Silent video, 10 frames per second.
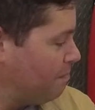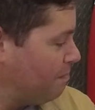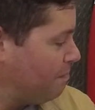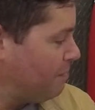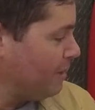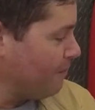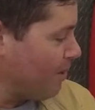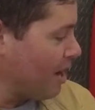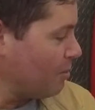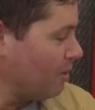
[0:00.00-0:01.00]
Big
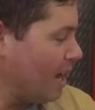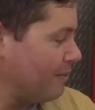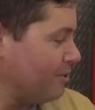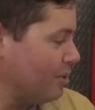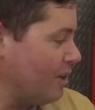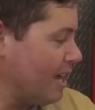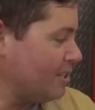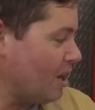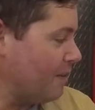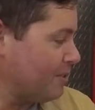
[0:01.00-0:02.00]
Frank will have 2
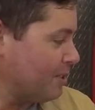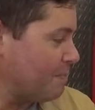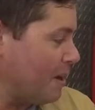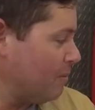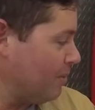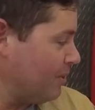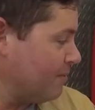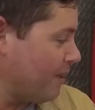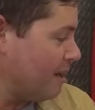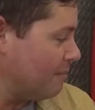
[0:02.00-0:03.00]
days off to spend with his
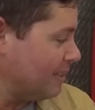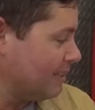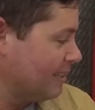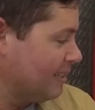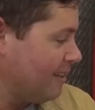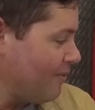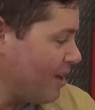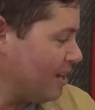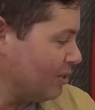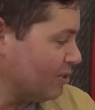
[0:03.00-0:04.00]
family.
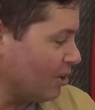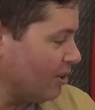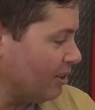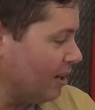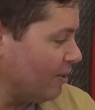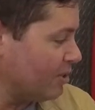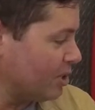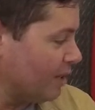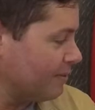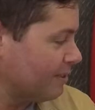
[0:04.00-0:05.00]
Then he'll start another
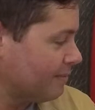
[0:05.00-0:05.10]
shift.